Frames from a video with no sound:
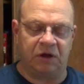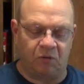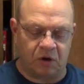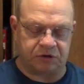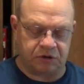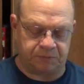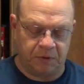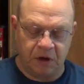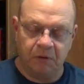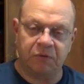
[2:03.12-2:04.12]
and it washes
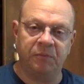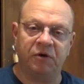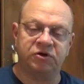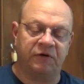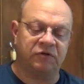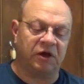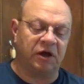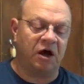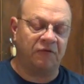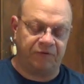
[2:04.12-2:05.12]
pretty much
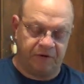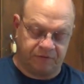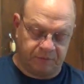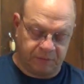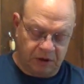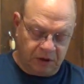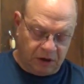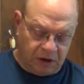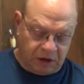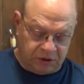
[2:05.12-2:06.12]
everything off of them.
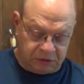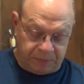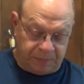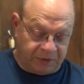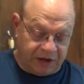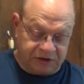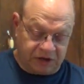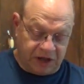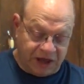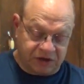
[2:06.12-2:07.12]
This pepper has
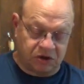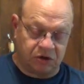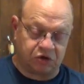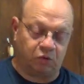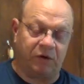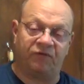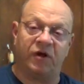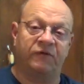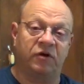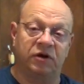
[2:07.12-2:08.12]
an excellent sweet
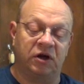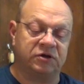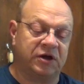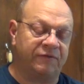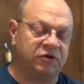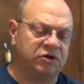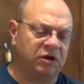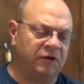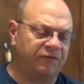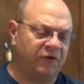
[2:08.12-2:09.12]
flavor. It does have a
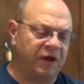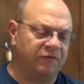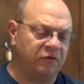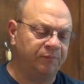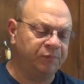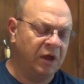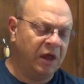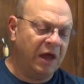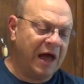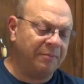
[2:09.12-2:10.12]
chili flavor.
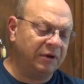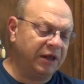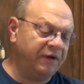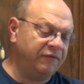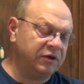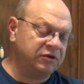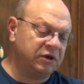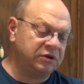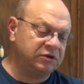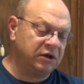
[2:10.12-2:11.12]
I believe
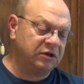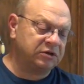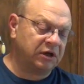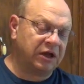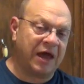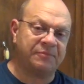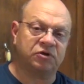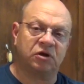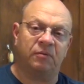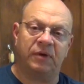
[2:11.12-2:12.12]
it's a
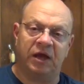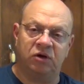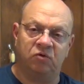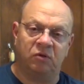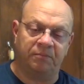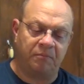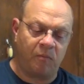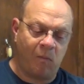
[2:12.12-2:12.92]
capsicum annuum.